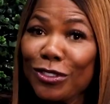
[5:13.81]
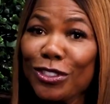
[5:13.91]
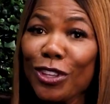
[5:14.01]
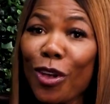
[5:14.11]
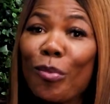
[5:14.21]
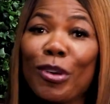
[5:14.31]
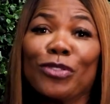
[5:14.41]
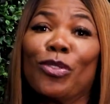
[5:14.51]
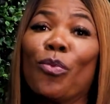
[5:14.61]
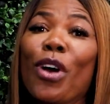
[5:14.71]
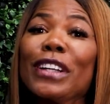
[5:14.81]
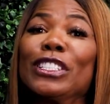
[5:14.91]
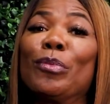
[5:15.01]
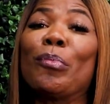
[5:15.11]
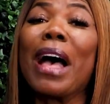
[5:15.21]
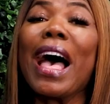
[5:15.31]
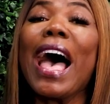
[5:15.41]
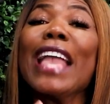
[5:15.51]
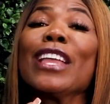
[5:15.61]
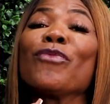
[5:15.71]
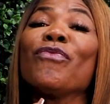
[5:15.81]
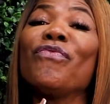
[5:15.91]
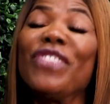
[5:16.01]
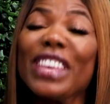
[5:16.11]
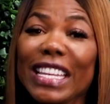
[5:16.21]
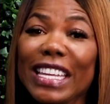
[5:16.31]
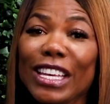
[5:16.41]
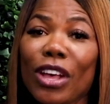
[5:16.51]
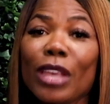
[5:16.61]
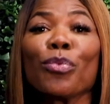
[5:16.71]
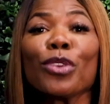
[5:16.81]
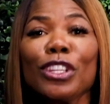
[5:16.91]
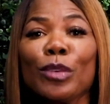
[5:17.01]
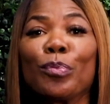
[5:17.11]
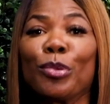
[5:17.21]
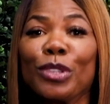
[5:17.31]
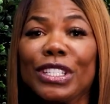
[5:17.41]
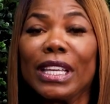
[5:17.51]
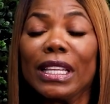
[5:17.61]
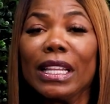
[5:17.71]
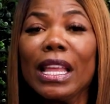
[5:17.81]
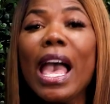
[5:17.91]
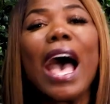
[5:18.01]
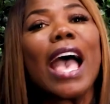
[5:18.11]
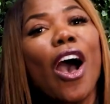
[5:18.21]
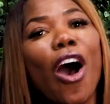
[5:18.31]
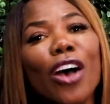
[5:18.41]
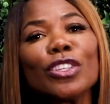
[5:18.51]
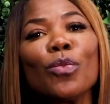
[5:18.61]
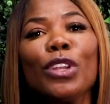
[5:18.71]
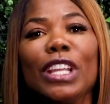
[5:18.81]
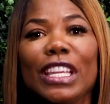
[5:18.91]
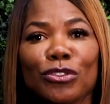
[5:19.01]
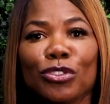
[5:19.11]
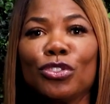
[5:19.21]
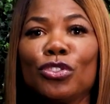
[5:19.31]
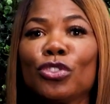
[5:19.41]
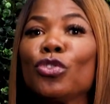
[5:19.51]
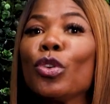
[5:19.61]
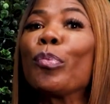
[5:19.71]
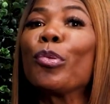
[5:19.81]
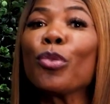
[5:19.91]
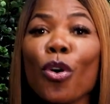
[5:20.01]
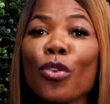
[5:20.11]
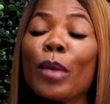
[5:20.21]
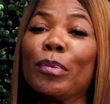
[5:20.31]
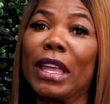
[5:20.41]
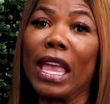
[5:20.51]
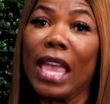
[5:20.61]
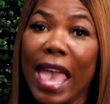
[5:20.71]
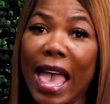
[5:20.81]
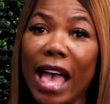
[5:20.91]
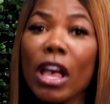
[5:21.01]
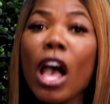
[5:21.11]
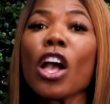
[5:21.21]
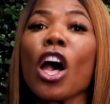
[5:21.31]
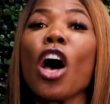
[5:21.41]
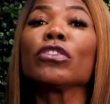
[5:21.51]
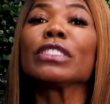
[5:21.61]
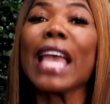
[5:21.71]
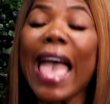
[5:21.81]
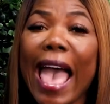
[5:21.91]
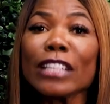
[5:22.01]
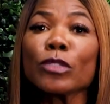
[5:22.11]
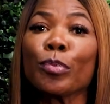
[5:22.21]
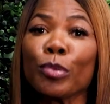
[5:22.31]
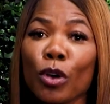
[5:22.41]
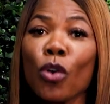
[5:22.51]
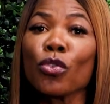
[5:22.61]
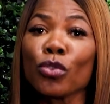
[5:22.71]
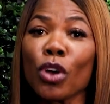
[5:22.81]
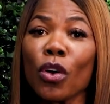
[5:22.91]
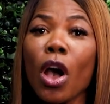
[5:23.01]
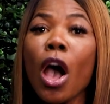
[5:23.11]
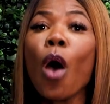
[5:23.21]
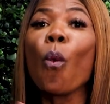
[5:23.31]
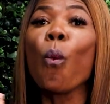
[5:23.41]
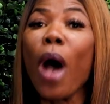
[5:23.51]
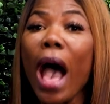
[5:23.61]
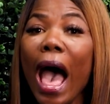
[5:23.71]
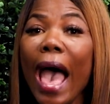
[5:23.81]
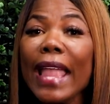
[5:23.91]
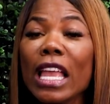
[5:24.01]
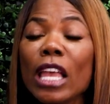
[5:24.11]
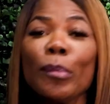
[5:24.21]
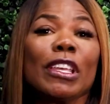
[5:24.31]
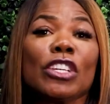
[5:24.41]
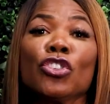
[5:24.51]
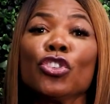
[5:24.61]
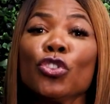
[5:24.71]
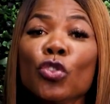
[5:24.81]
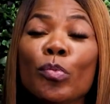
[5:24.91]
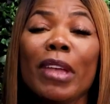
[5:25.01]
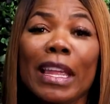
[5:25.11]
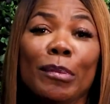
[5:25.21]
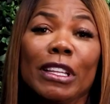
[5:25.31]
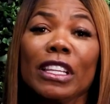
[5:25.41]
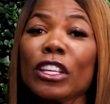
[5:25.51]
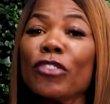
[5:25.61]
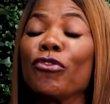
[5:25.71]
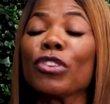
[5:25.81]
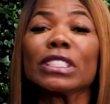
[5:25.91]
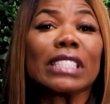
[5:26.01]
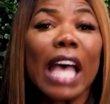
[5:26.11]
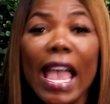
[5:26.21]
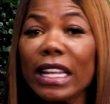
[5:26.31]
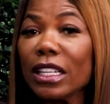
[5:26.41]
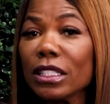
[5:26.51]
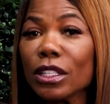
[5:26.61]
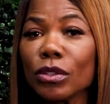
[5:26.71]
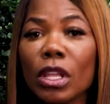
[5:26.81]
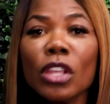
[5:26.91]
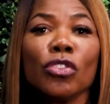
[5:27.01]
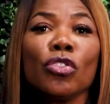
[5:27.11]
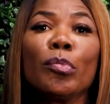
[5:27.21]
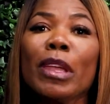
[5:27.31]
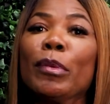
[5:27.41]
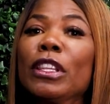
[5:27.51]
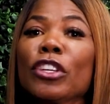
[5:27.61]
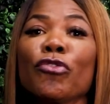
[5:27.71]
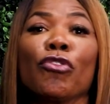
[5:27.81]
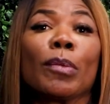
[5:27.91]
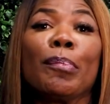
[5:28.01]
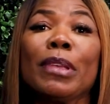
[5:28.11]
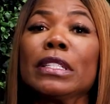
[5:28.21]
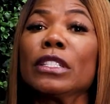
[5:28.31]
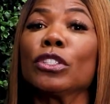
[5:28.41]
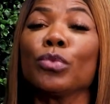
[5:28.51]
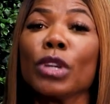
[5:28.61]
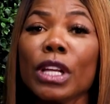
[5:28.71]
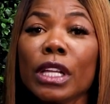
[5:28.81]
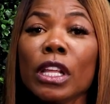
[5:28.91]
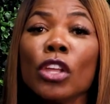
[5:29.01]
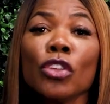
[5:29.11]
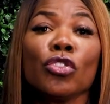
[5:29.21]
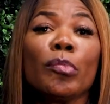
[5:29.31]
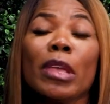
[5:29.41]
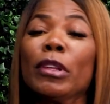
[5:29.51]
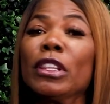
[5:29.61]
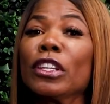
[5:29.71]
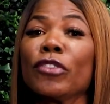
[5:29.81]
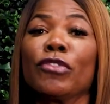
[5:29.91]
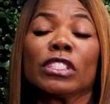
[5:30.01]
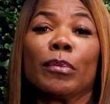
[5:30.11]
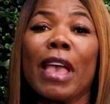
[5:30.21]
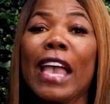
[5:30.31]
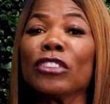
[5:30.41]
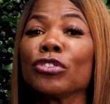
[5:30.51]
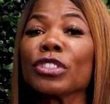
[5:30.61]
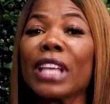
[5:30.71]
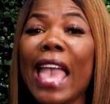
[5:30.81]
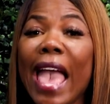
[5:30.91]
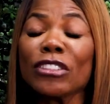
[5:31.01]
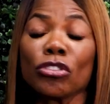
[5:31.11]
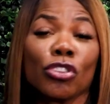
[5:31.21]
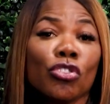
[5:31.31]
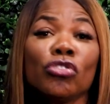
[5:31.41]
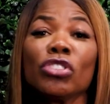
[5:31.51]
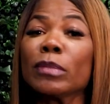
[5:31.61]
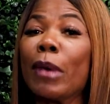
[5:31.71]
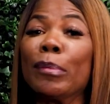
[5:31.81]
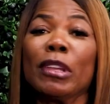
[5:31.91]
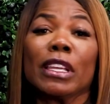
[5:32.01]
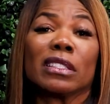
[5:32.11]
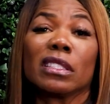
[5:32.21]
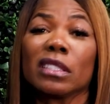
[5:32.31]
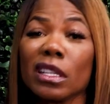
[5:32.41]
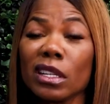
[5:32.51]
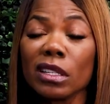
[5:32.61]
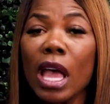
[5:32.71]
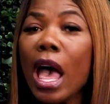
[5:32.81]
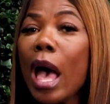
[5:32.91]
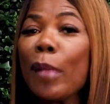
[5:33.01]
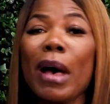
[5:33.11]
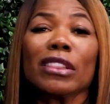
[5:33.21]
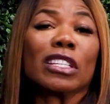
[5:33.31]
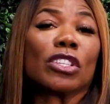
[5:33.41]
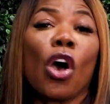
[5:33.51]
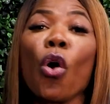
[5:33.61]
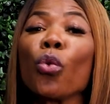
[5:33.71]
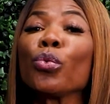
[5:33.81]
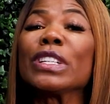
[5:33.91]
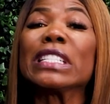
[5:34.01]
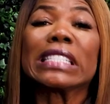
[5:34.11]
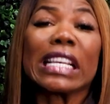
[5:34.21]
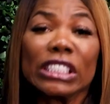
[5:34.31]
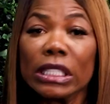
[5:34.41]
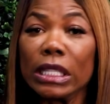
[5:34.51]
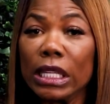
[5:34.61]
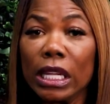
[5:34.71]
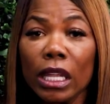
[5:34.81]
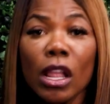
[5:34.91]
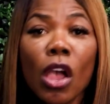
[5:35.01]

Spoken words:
so much for watching my video. I really appreciate it. I also want to introduce you to a program that I have called Tax Pro Grow. Why? Because you may be looking for a side hustle, you may be looking for a business to run, you may be looking for some extra cash, or you just might be concerned about this whole recession thing,